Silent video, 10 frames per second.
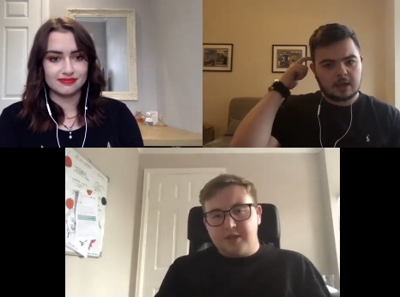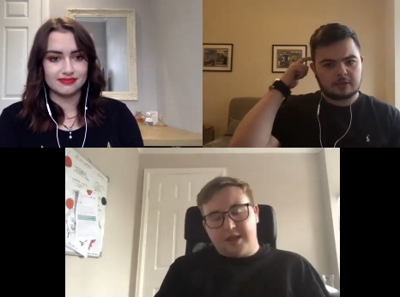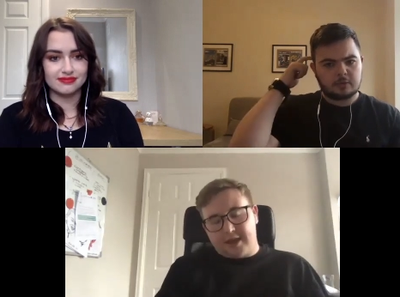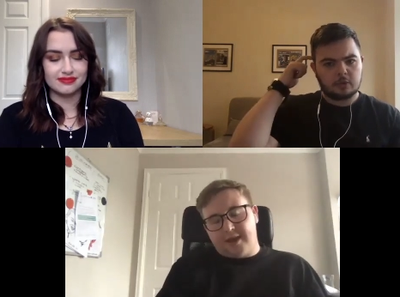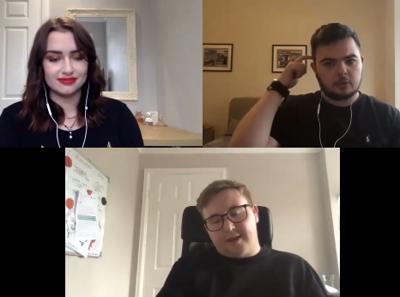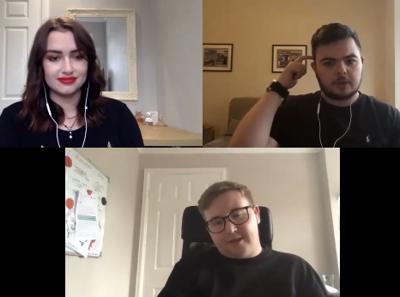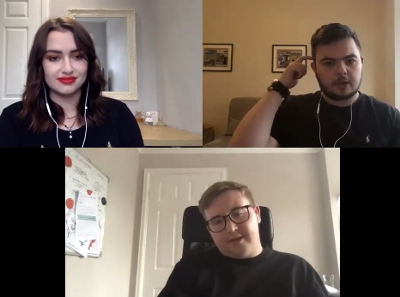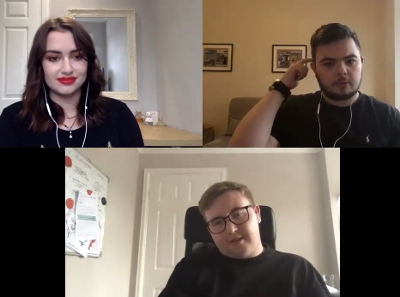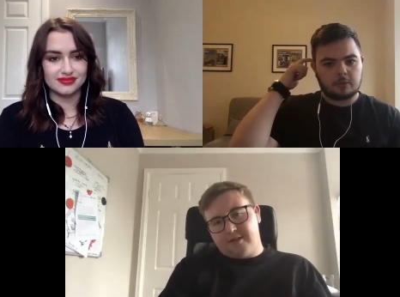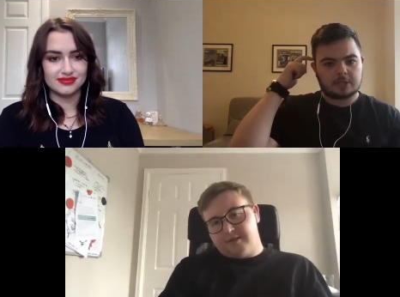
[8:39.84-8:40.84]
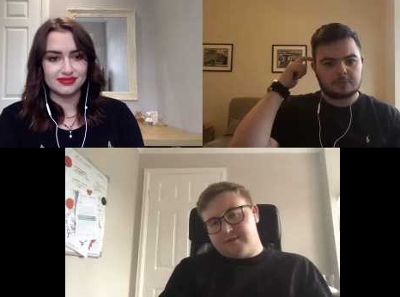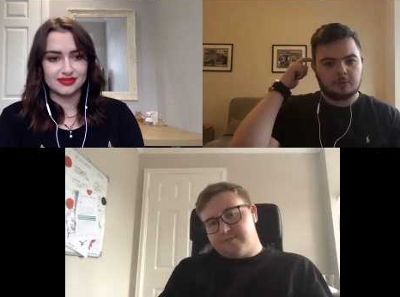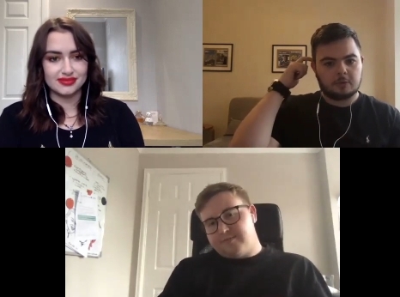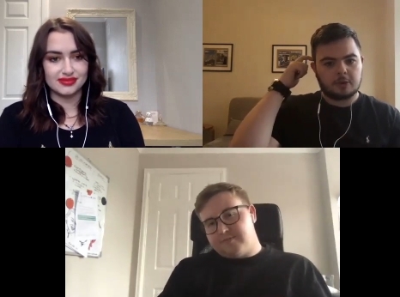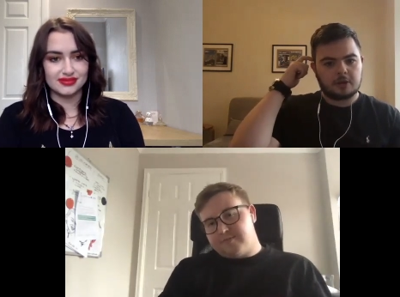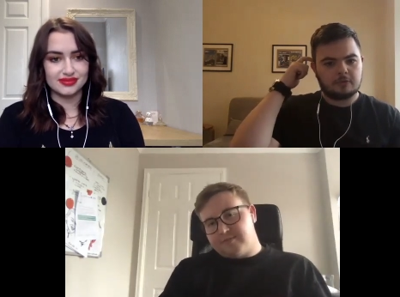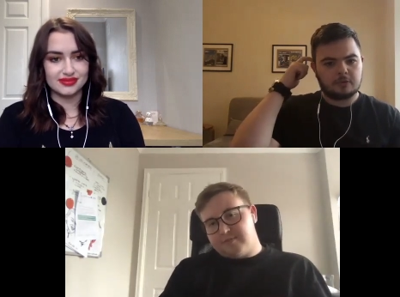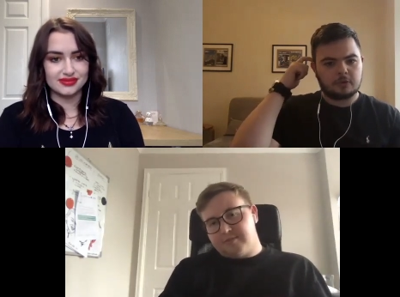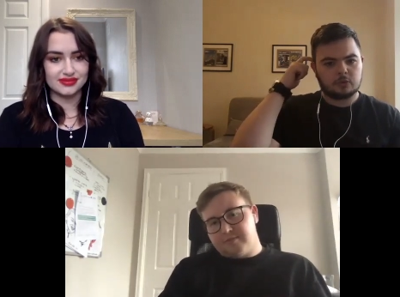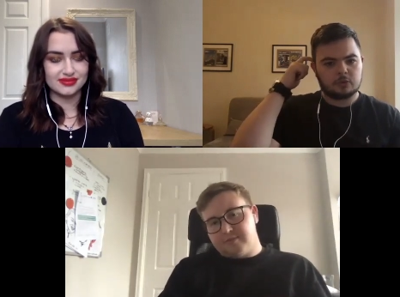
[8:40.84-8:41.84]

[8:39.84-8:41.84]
Speaker 1: yeah. I think we up there with West Brom and Brentford or